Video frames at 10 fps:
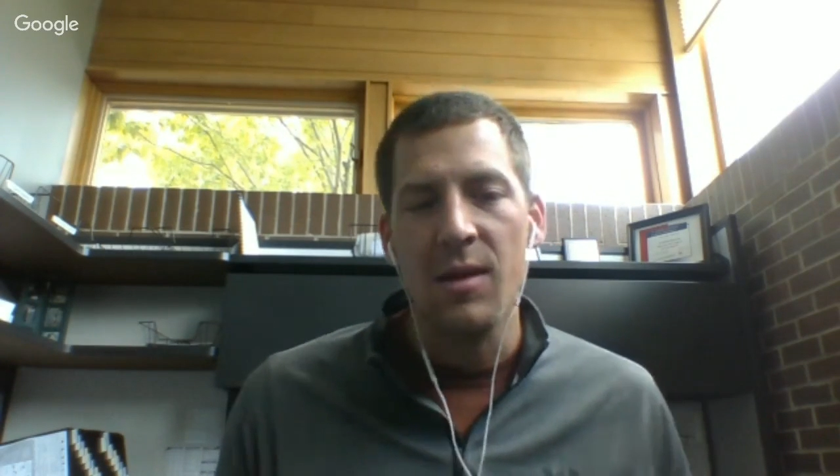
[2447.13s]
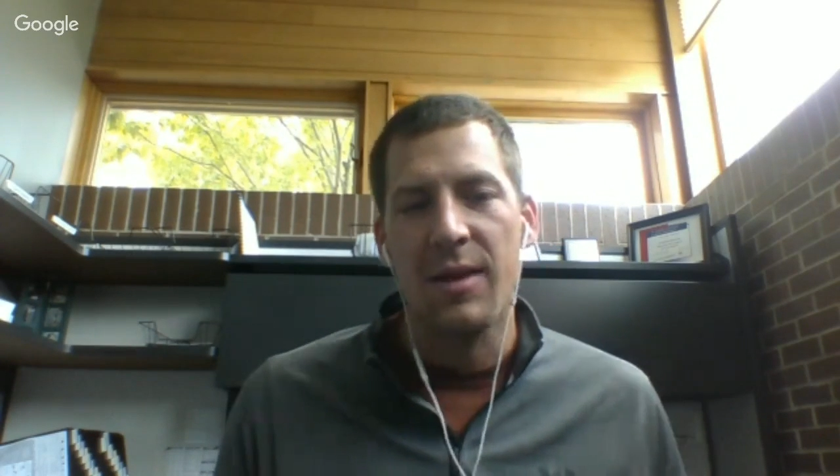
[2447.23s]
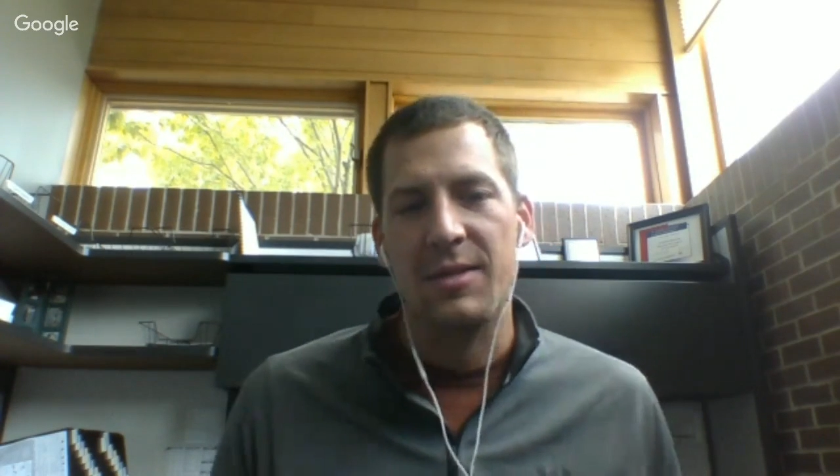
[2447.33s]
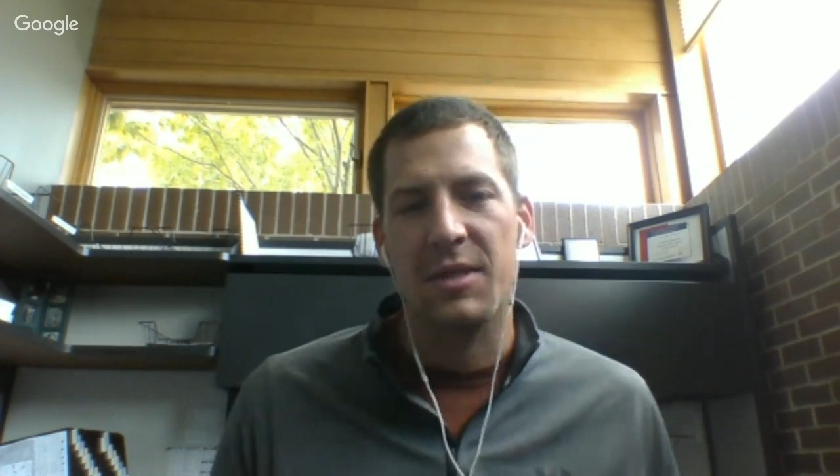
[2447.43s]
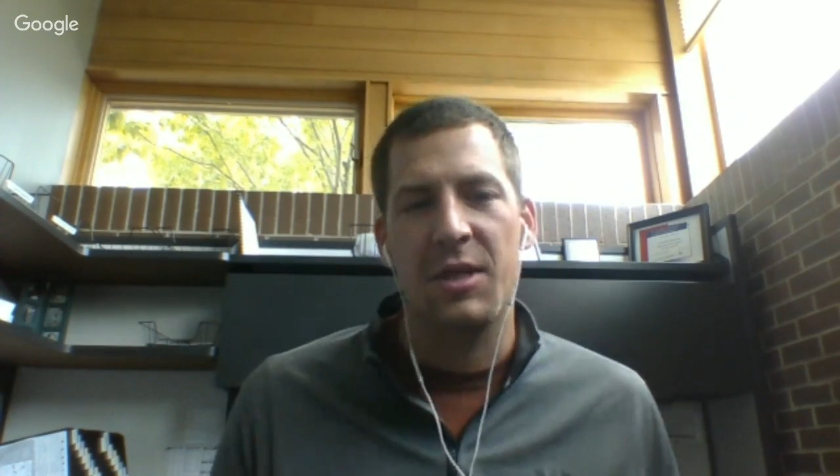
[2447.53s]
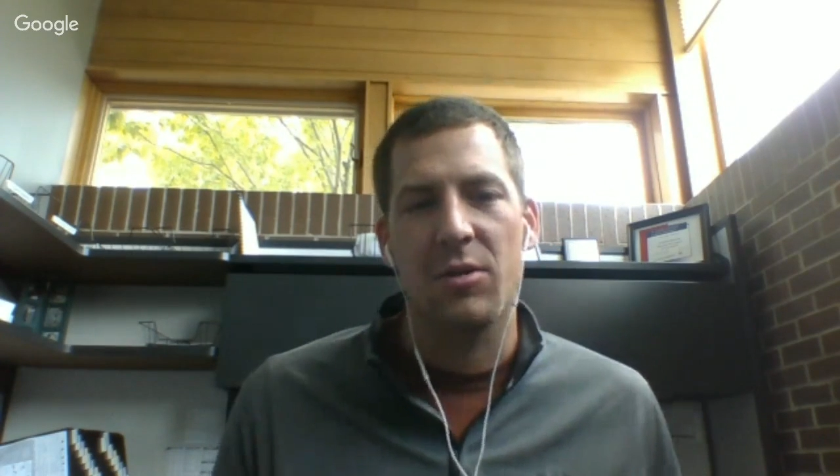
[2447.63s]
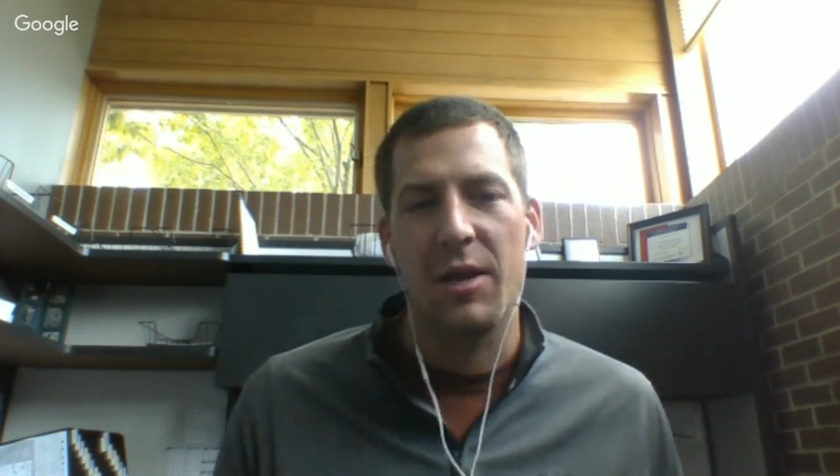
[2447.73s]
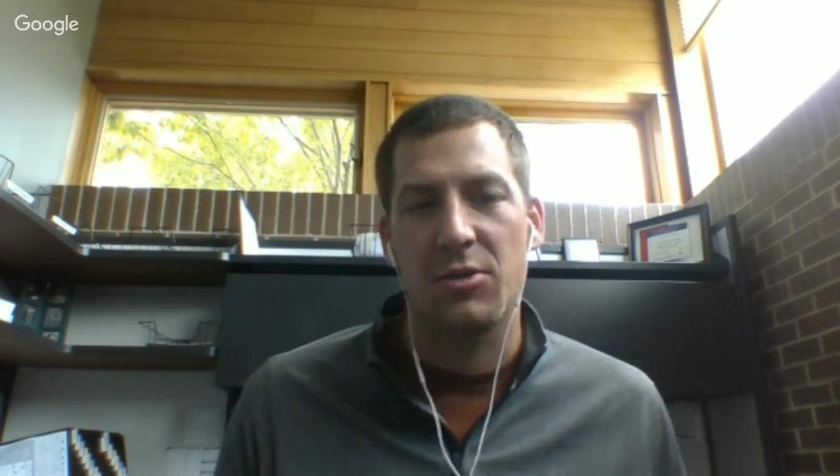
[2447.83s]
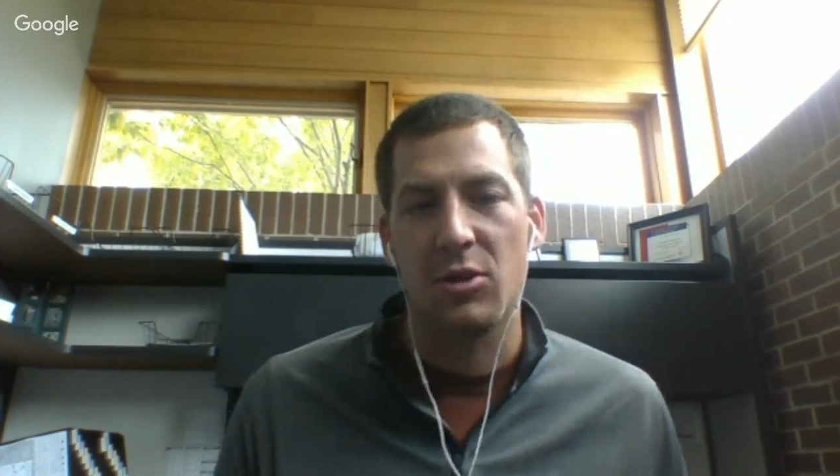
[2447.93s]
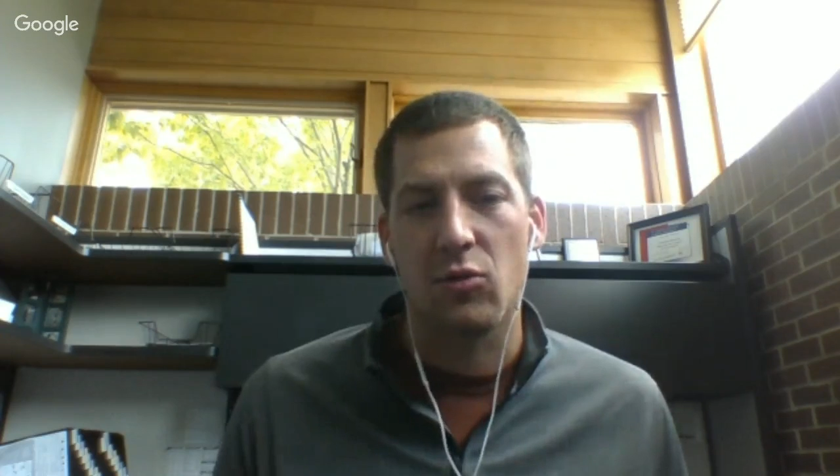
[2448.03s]
that secure
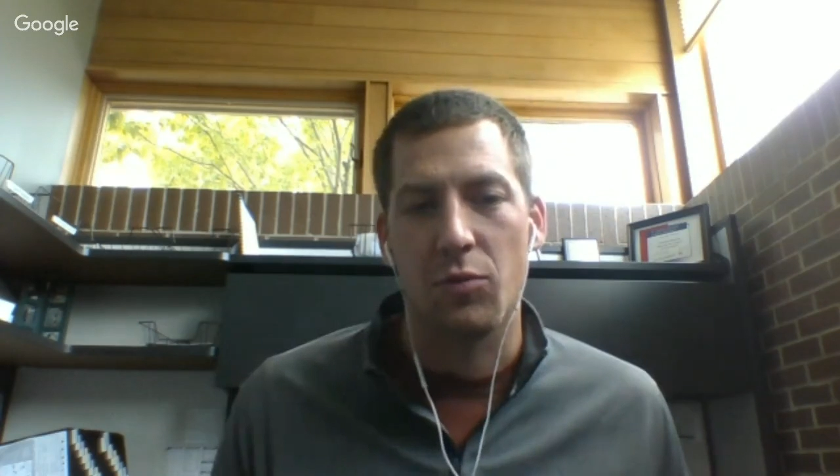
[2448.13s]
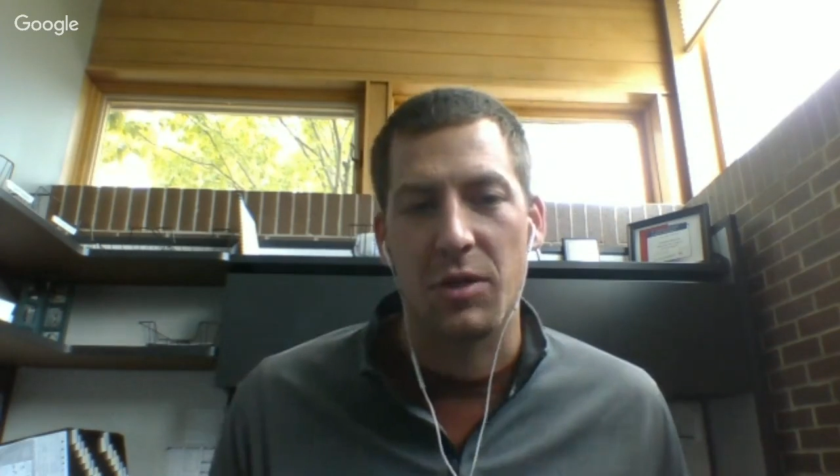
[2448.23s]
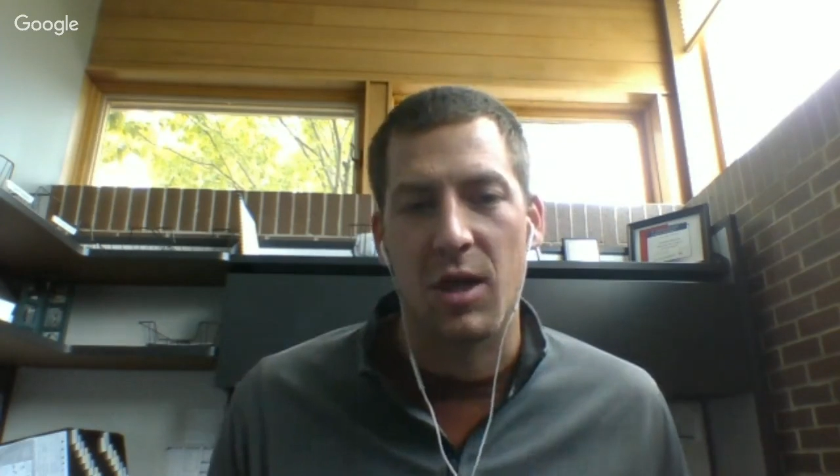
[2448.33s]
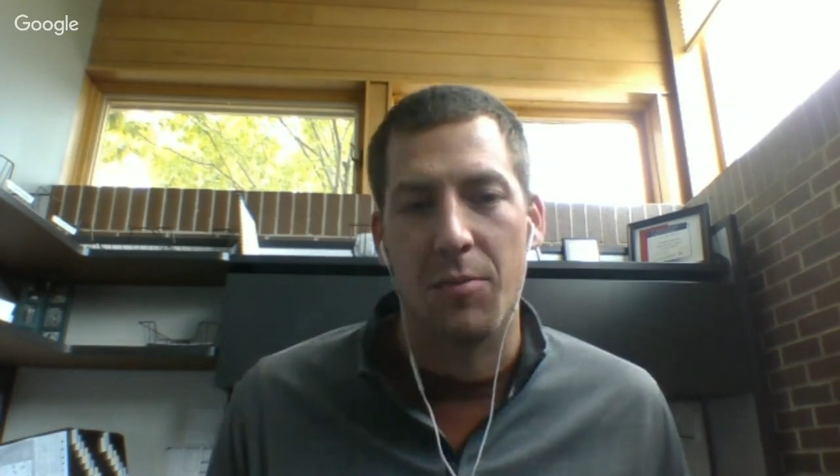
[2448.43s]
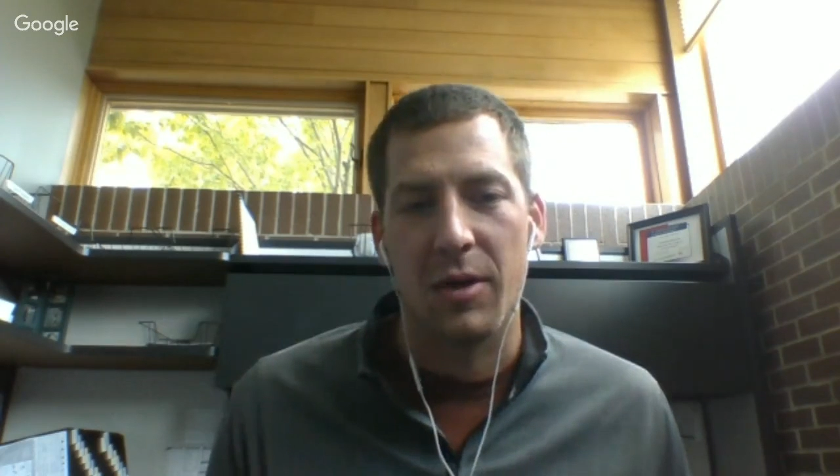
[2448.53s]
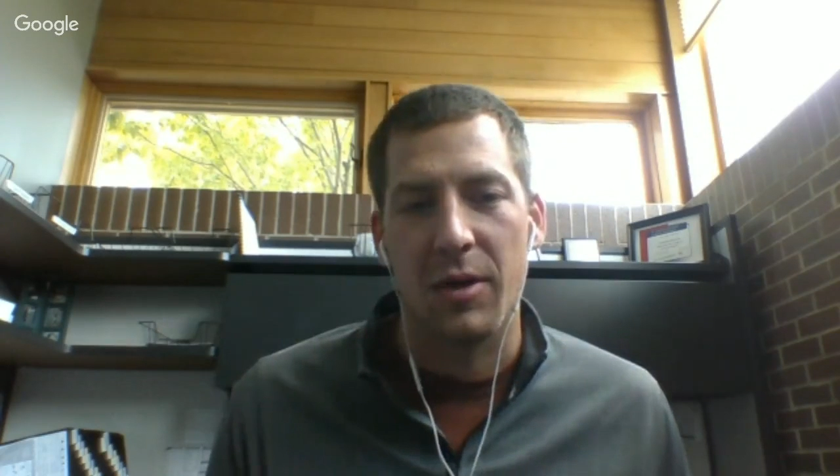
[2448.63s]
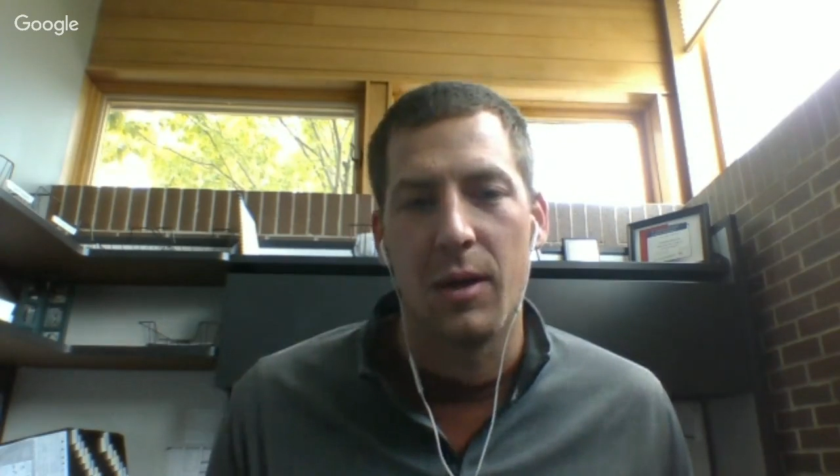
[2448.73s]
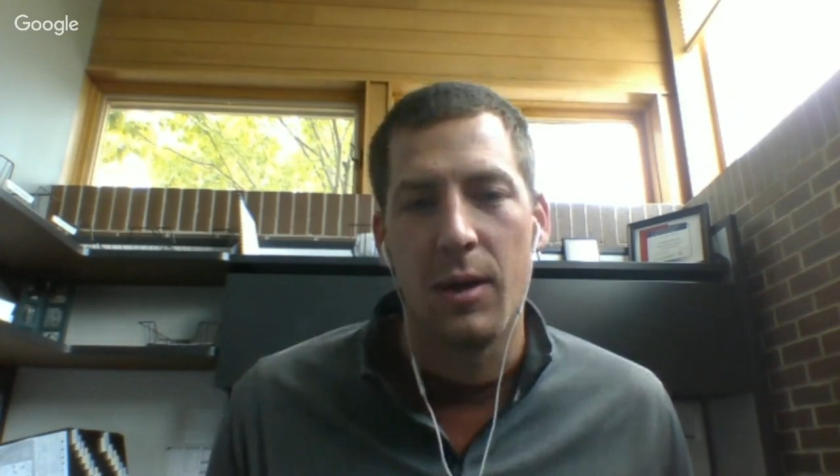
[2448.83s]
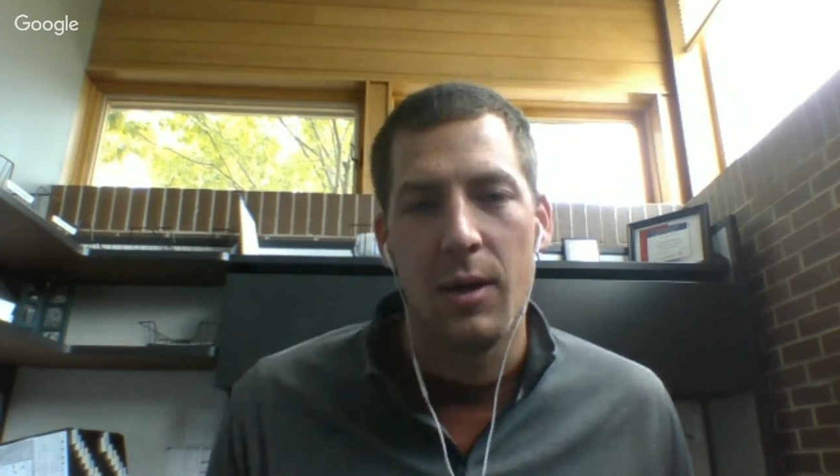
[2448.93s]
entrance will be coming